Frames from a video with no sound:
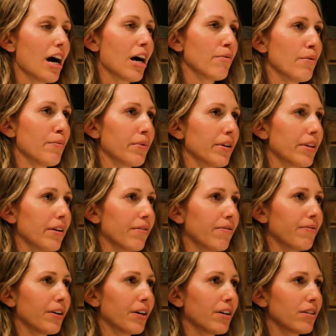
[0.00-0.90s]
I remember the
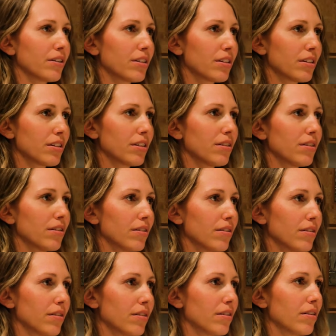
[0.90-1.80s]
first
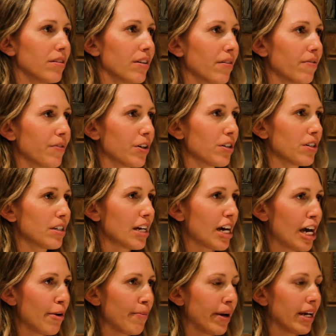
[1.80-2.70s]
the first
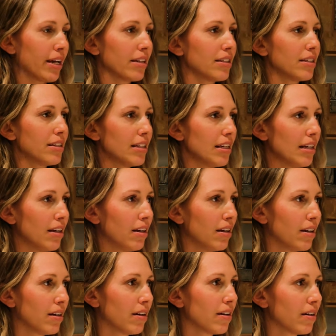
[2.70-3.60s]
time I had
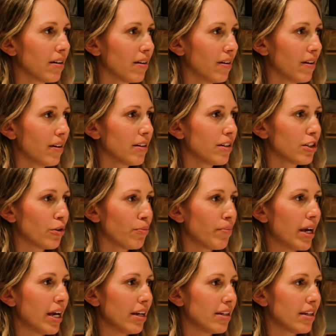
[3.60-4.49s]
seen some
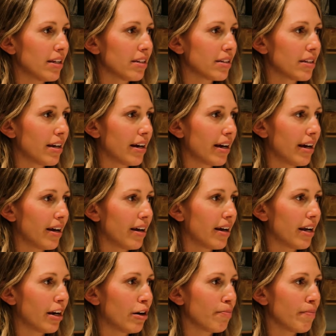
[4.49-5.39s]
paintings that I
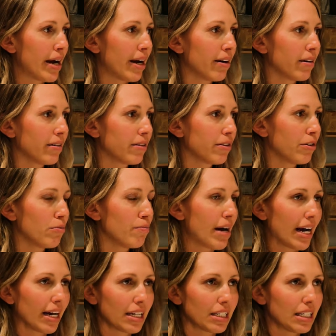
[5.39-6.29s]
had admired through
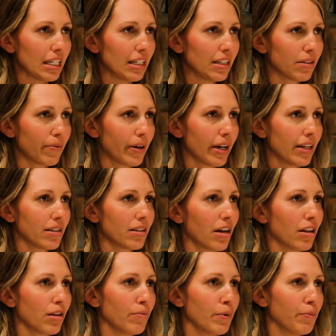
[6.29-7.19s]
magazines. When I
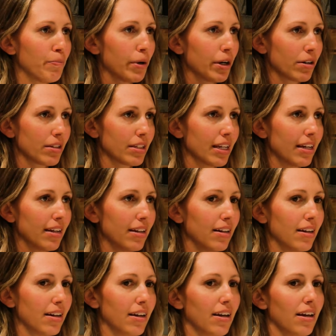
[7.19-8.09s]
saw them in person,
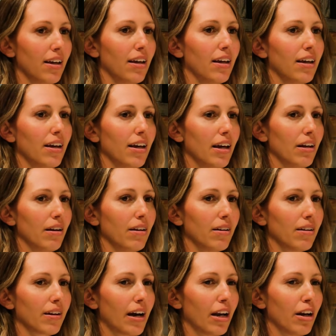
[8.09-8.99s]
it
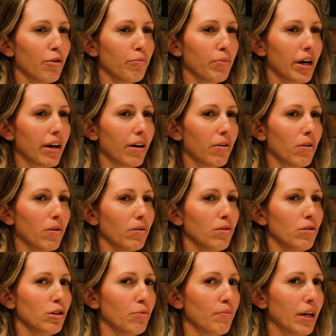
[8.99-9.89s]
kind of brought a whole
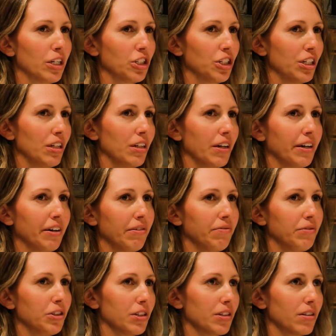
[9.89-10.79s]
new dimension of
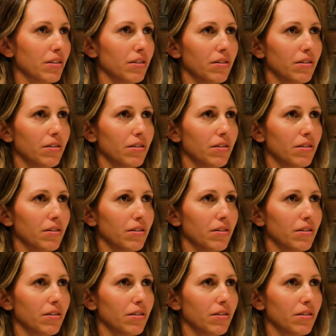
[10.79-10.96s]
just